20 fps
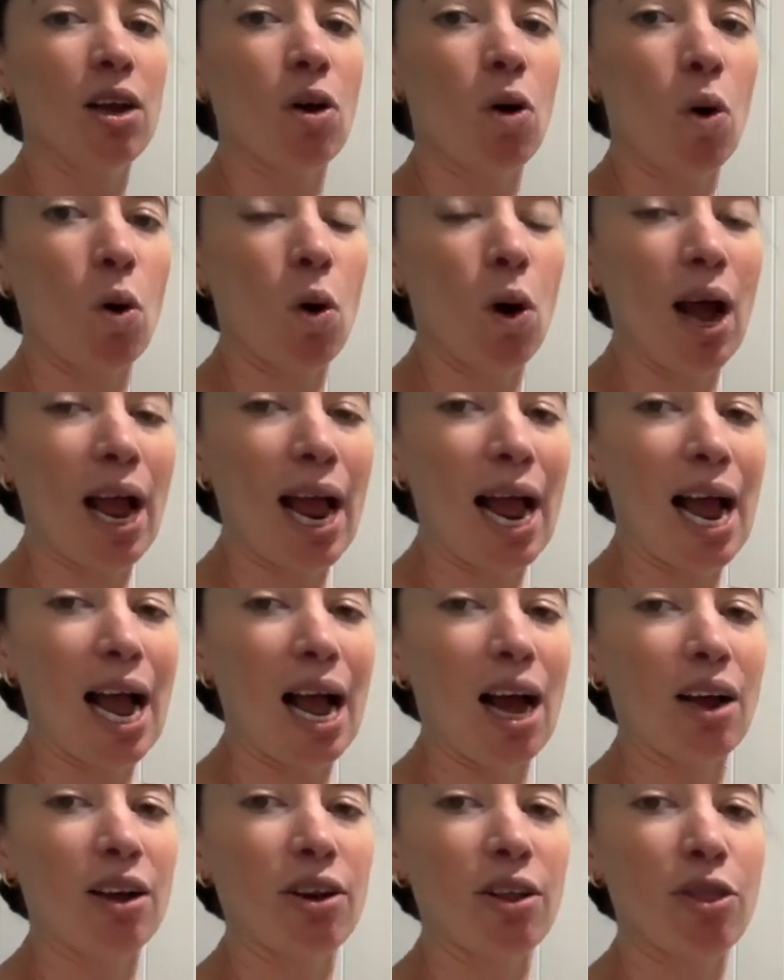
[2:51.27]
or
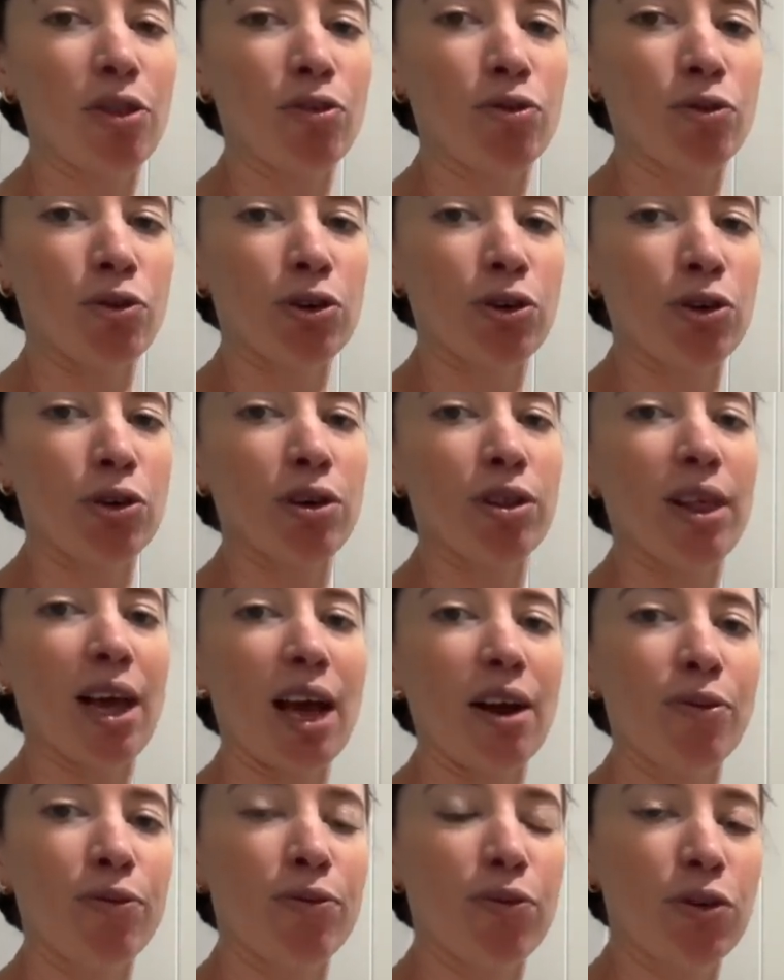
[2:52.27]
out through
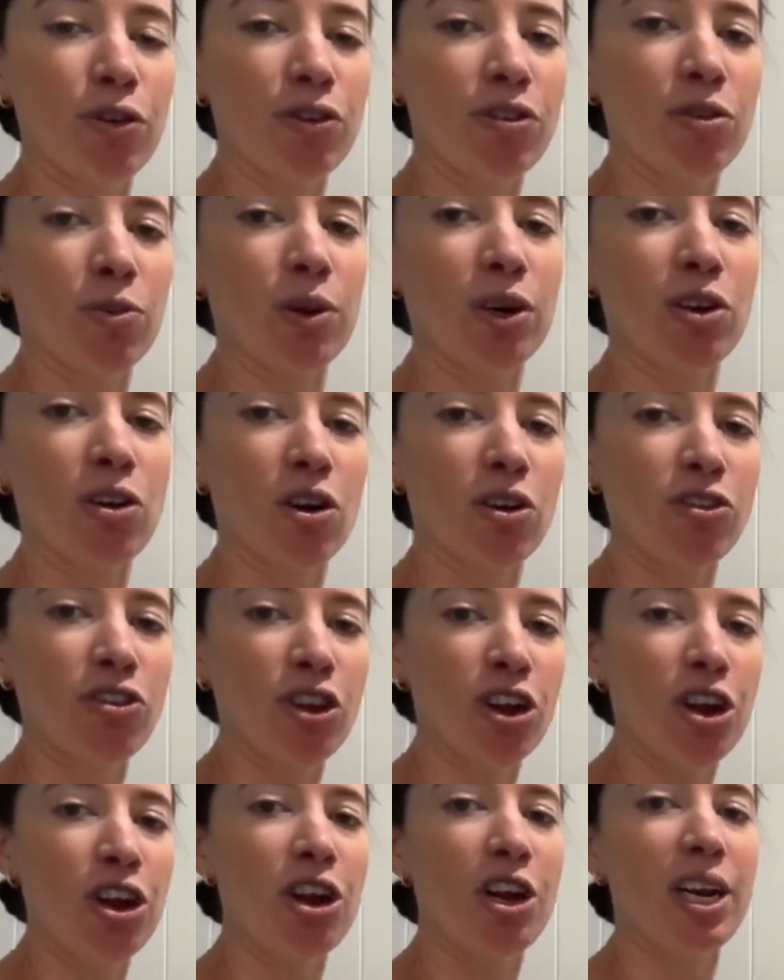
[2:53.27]
that foot, so we're not
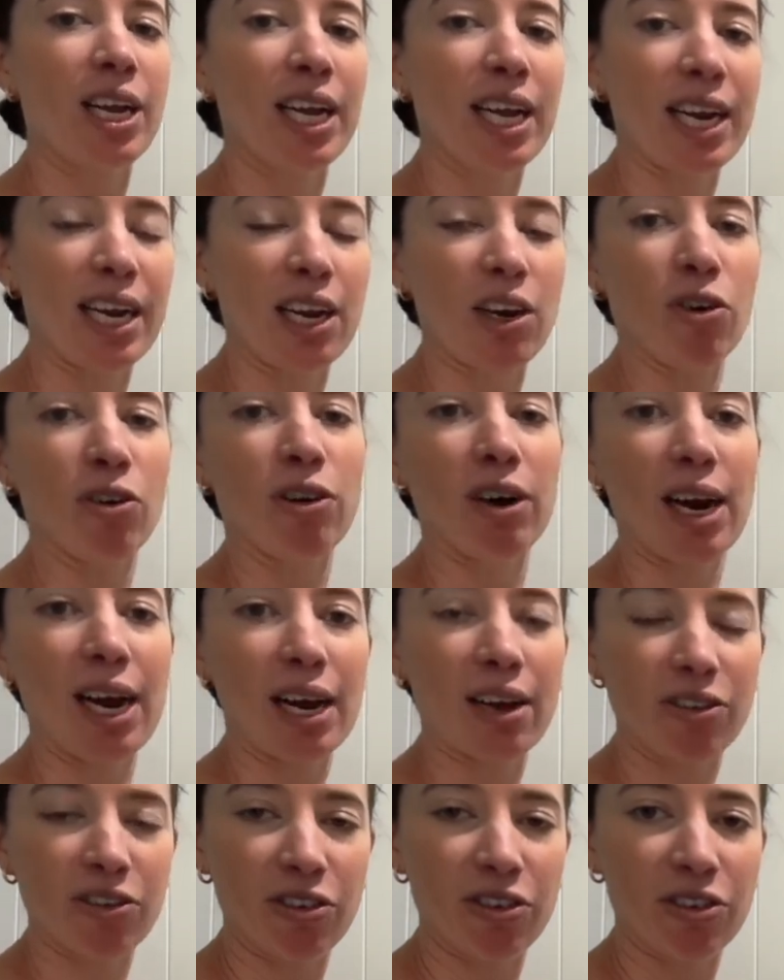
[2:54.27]
turning it in or
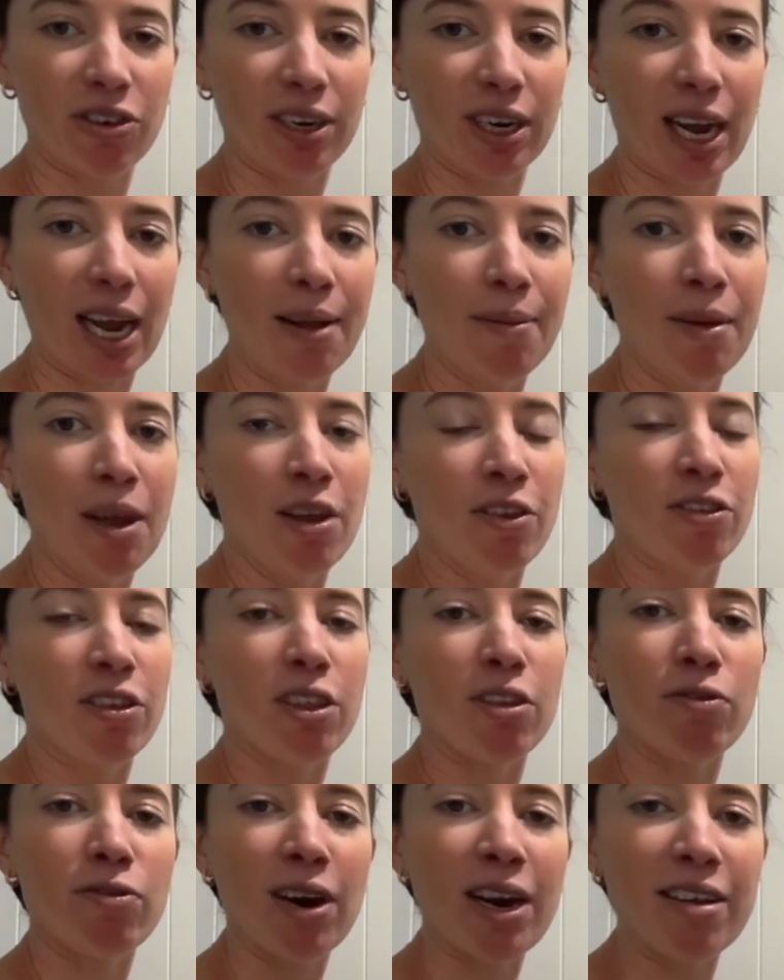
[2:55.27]
out. Okay, so
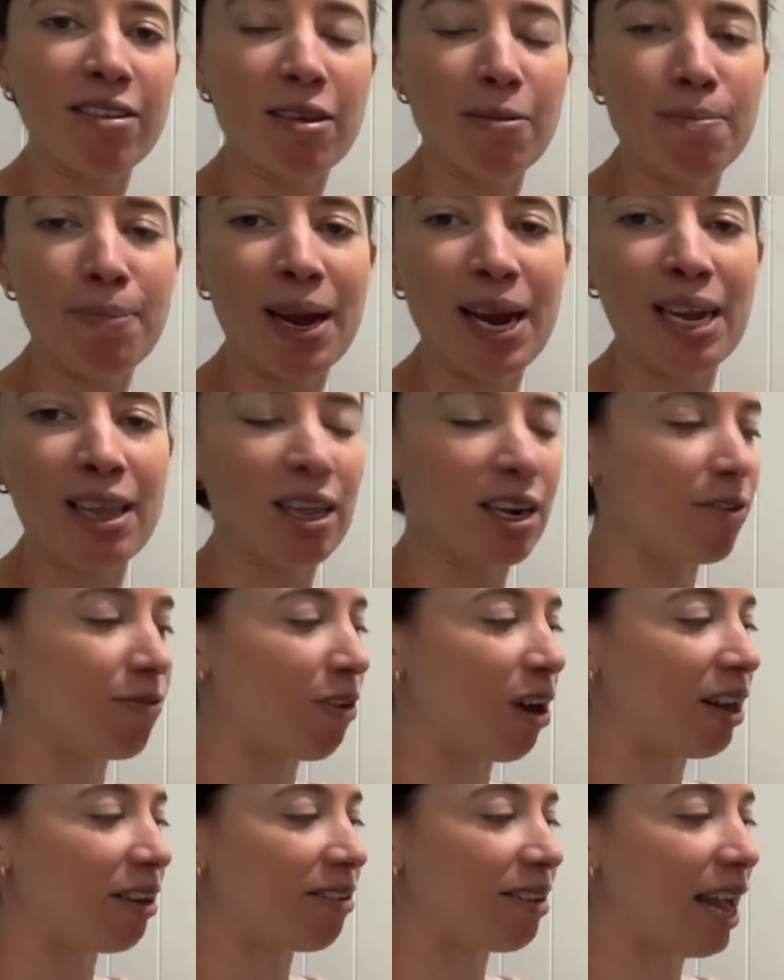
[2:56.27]
the reason being that if
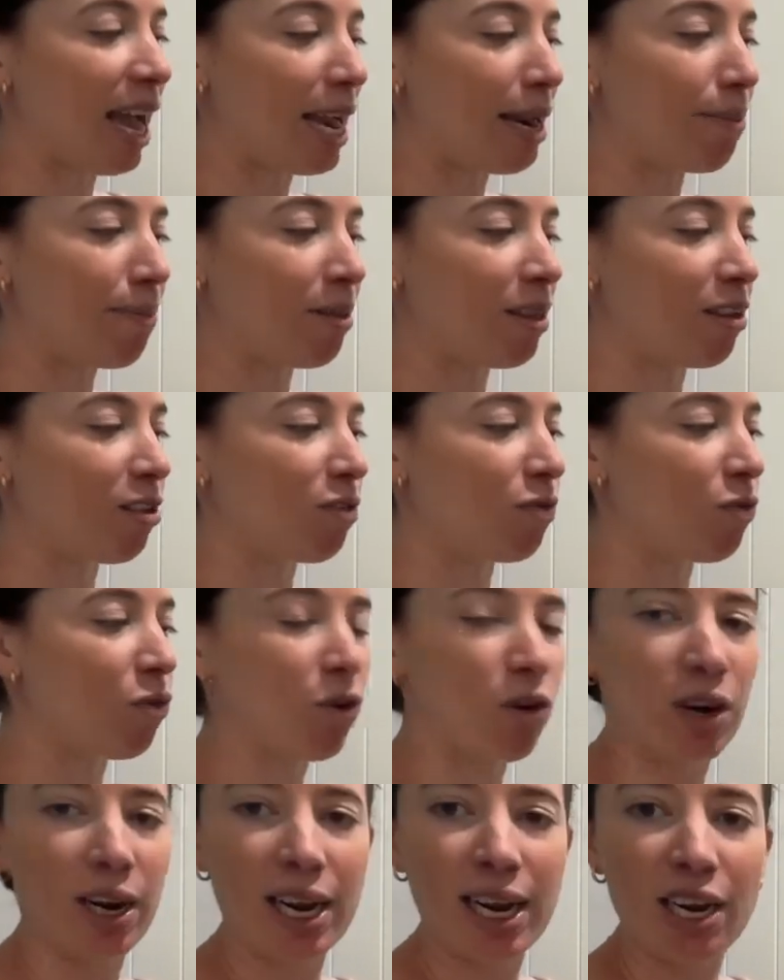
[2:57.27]
I tape this
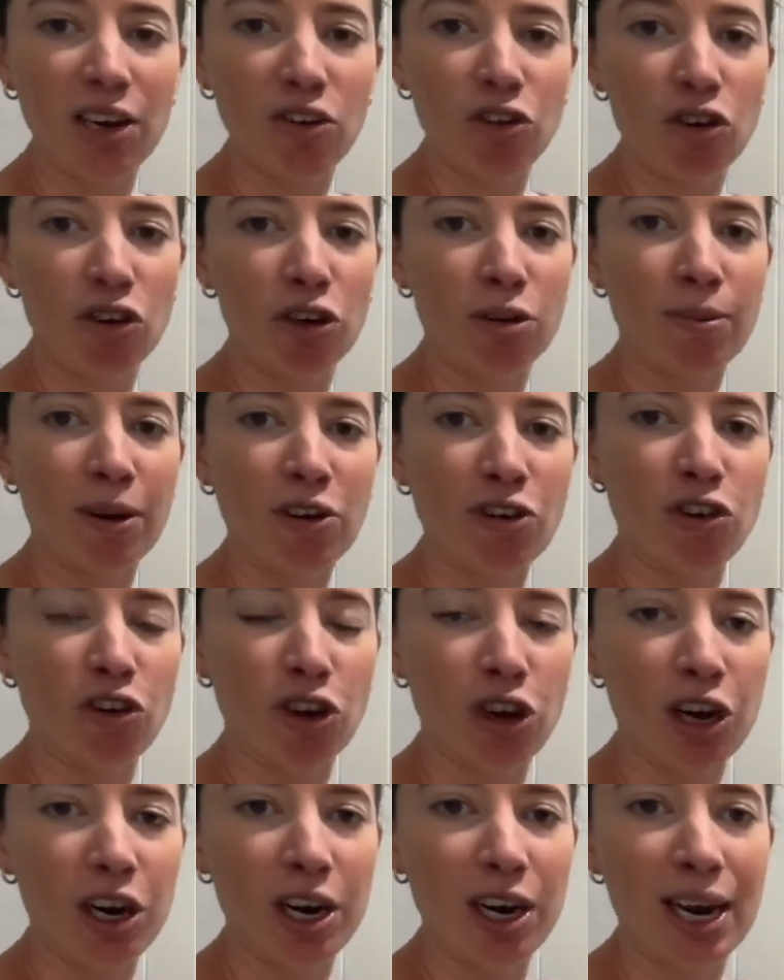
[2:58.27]
foot in too much
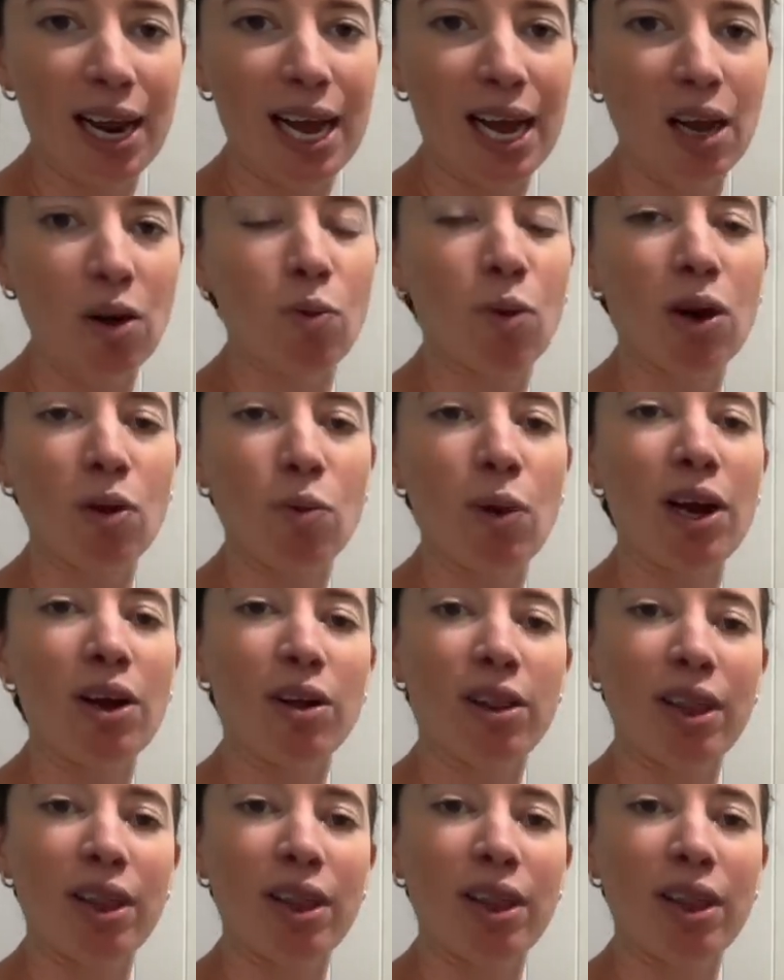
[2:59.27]
turnout one way or